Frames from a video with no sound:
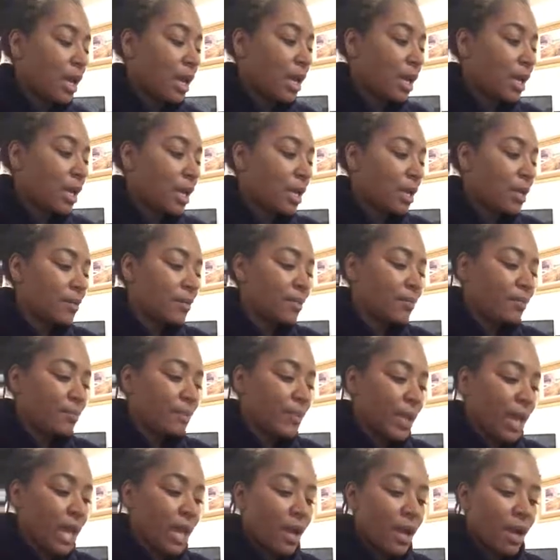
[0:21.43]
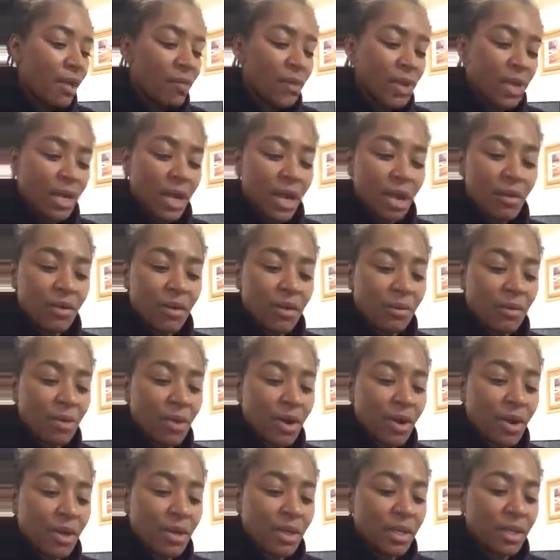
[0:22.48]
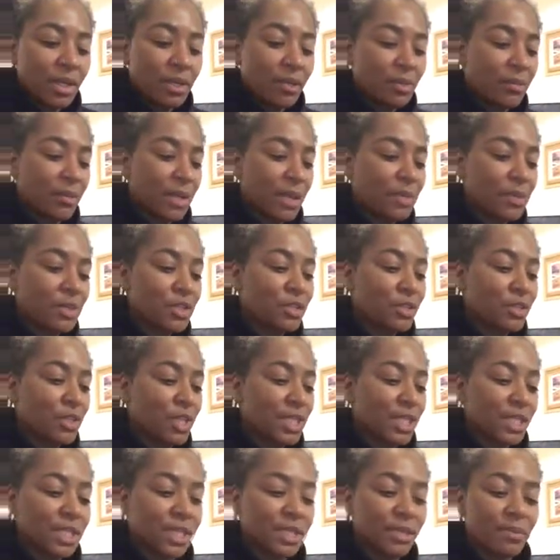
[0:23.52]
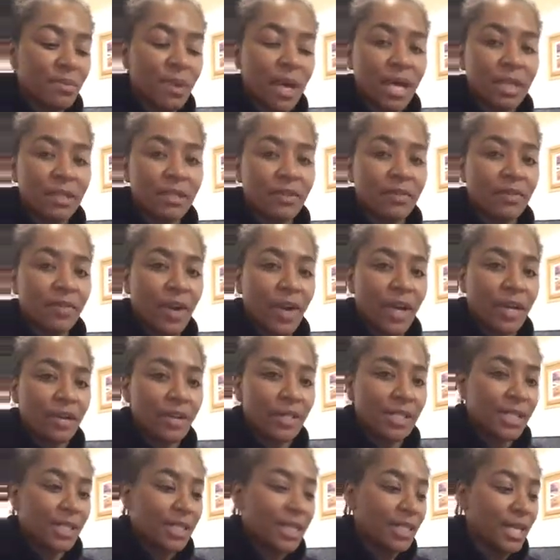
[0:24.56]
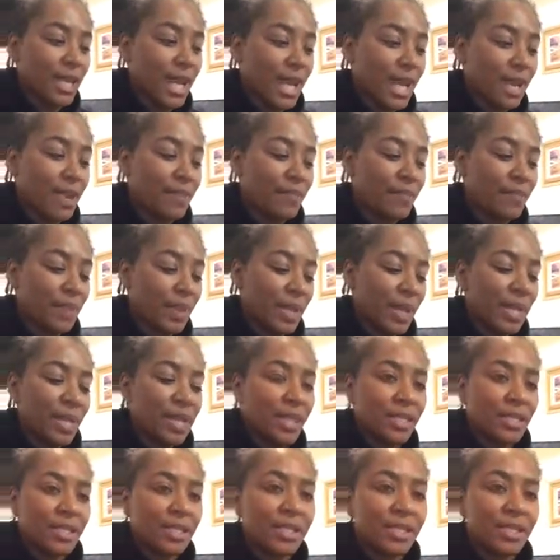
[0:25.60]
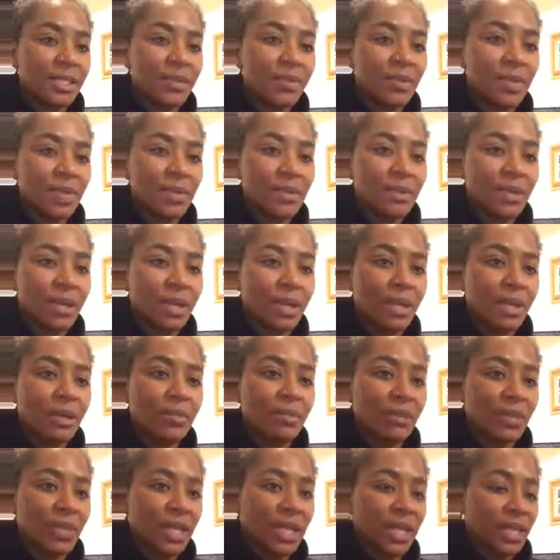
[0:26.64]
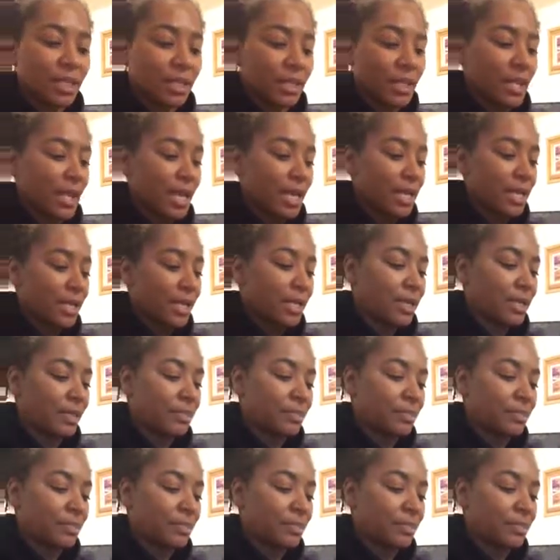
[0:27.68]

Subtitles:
And I went out and bought Baby Jordan some pacifiers today. This is what they look like.